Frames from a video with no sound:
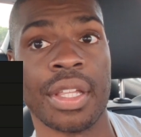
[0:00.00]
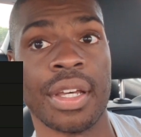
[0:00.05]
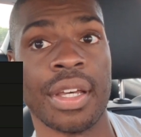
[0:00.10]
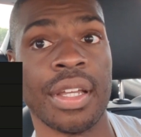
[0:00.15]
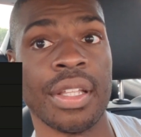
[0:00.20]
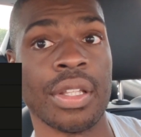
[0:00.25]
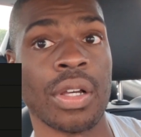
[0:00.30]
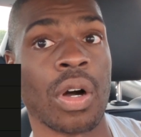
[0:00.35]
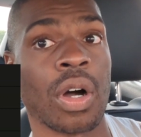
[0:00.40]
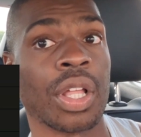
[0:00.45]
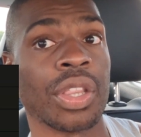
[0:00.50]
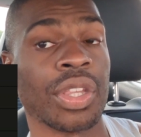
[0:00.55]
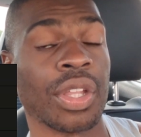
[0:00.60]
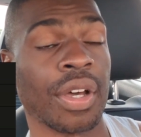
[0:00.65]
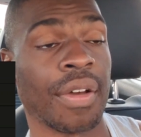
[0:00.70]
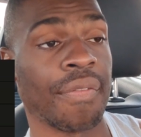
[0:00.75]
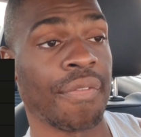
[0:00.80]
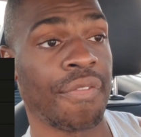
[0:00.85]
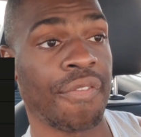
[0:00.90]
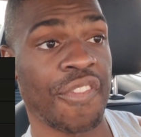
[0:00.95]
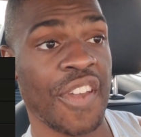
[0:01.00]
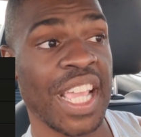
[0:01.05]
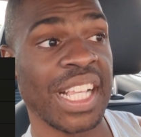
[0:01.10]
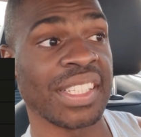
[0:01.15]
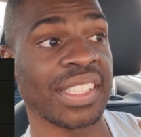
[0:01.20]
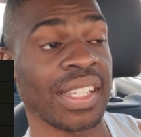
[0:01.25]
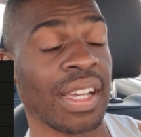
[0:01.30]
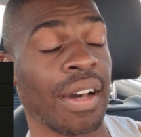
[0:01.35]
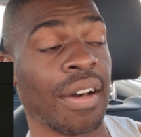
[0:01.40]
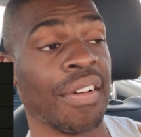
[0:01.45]
the
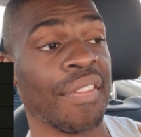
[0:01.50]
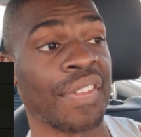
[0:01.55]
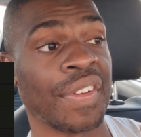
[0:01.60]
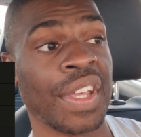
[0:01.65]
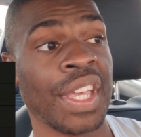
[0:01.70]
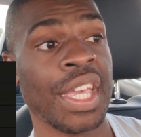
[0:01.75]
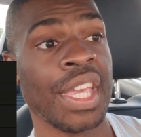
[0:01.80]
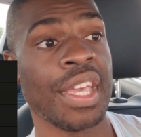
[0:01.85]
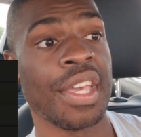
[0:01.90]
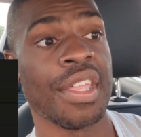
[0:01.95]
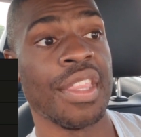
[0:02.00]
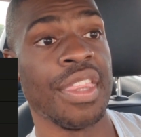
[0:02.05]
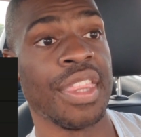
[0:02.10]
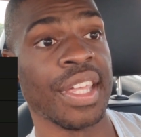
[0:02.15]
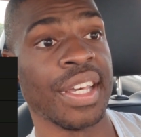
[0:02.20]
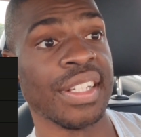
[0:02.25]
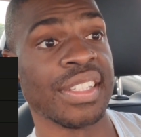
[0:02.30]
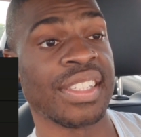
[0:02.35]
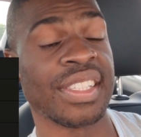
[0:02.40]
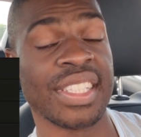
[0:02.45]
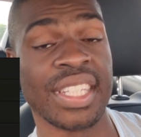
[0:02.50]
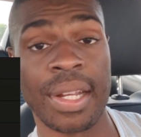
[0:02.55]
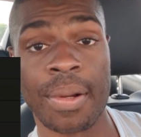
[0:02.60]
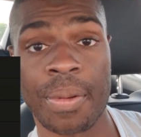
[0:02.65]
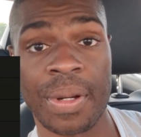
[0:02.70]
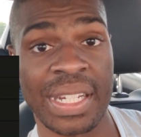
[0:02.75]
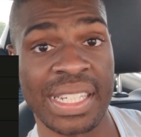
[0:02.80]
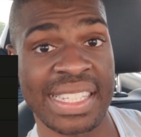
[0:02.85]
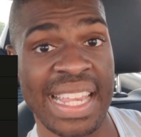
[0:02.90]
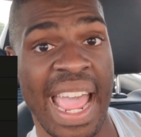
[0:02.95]
face of the
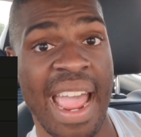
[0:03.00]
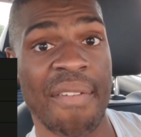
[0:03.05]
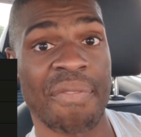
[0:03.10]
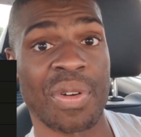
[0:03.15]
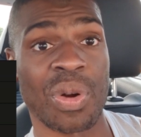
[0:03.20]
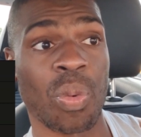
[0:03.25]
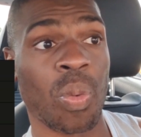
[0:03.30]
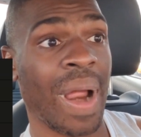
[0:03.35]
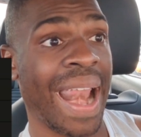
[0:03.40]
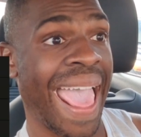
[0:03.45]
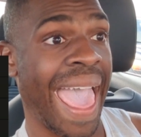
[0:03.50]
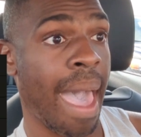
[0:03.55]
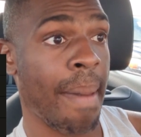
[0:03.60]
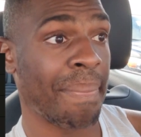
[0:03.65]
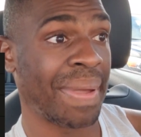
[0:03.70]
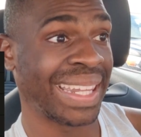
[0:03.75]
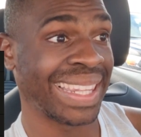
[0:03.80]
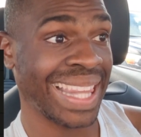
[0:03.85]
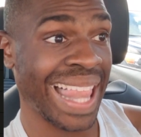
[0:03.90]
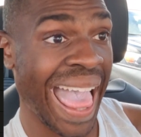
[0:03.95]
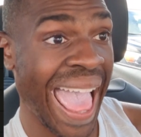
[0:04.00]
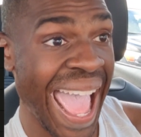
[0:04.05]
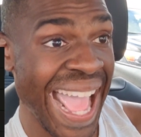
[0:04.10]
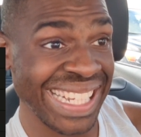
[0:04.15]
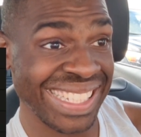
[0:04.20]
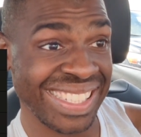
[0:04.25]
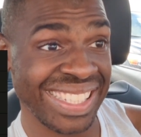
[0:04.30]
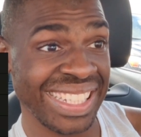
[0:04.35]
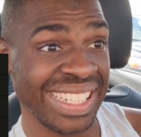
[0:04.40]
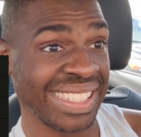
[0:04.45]
series after what happened
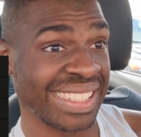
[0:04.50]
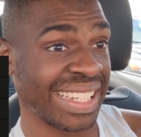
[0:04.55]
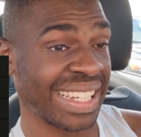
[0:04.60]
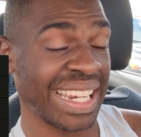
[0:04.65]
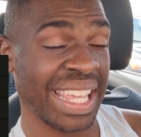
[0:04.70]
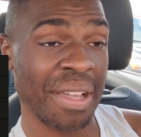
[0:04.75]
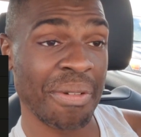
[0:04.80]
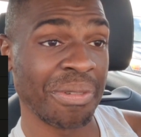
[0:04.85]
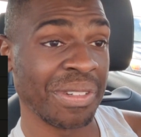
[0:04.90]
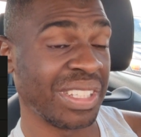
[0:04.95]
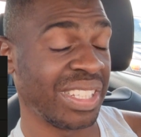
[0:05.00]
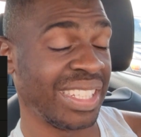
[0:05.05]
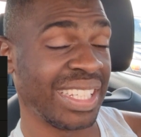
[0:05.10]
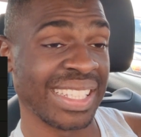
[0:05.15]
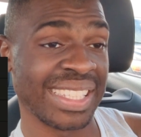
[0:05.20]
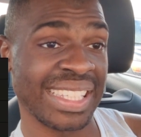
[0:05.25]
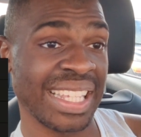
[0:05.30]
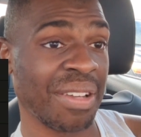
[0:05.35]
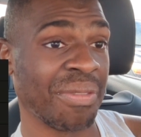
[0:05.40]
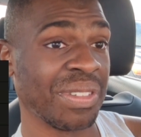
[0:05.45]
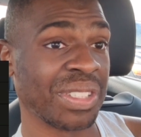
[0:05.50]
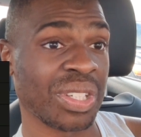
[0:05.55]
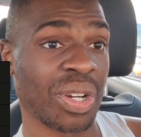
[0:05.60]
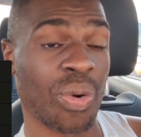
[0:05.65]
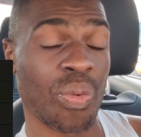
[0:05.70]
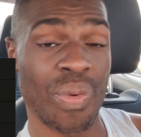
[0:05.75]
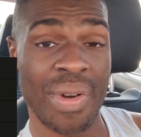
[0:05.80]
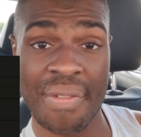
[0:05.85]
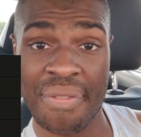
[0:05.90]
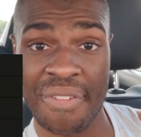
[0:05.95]
last season. It was
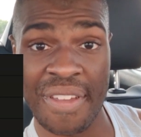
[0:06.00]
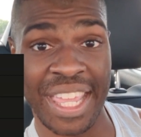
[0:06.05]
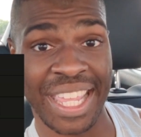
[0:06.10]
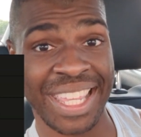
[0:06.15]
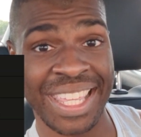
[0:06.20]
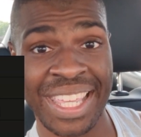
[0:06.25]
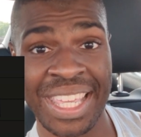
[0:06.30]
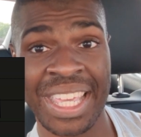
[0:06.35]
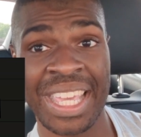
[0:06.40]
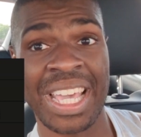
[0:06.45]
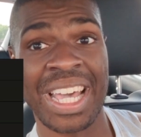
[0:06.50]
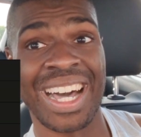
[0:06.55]
horrific.